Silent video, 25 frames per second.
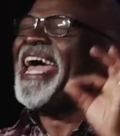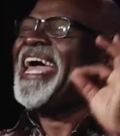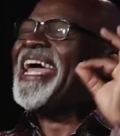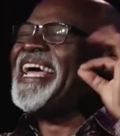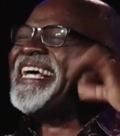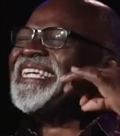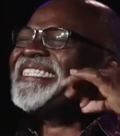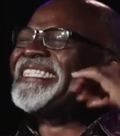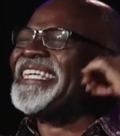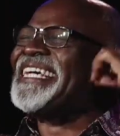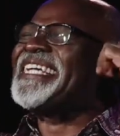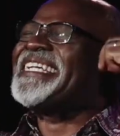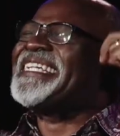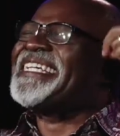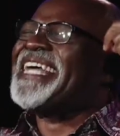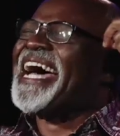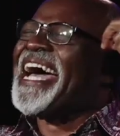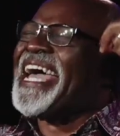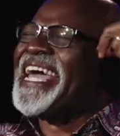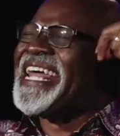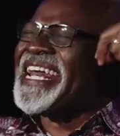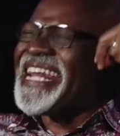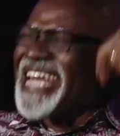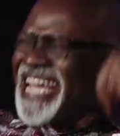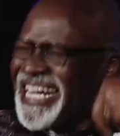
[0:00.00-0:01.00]
is a
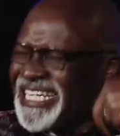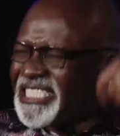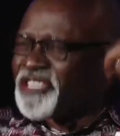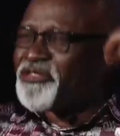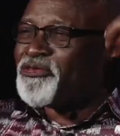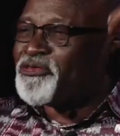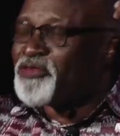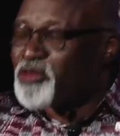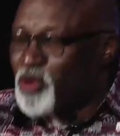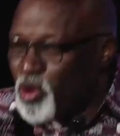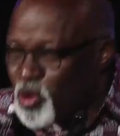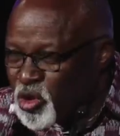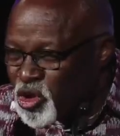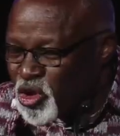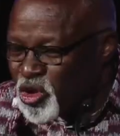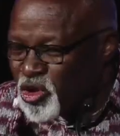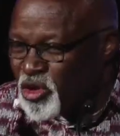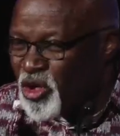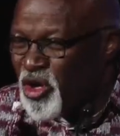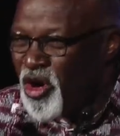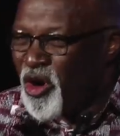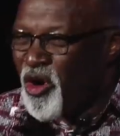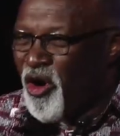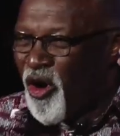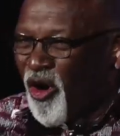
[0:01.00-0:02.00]
direct fruit
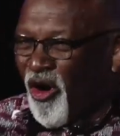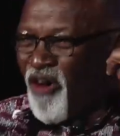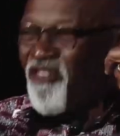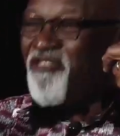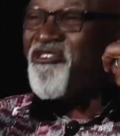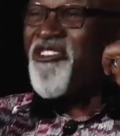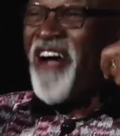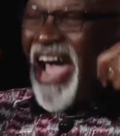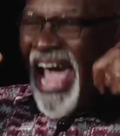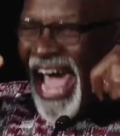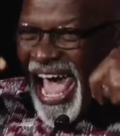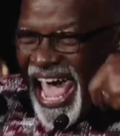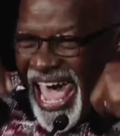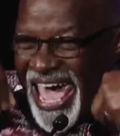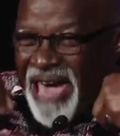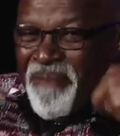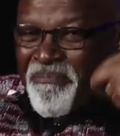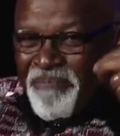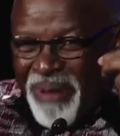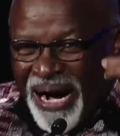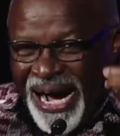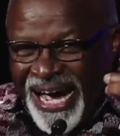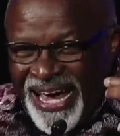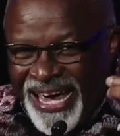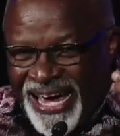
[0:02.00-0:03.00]
of
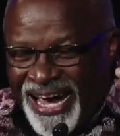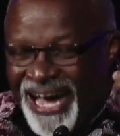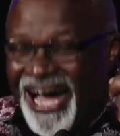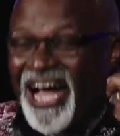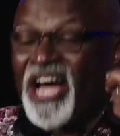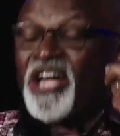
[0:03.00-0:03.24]
empire,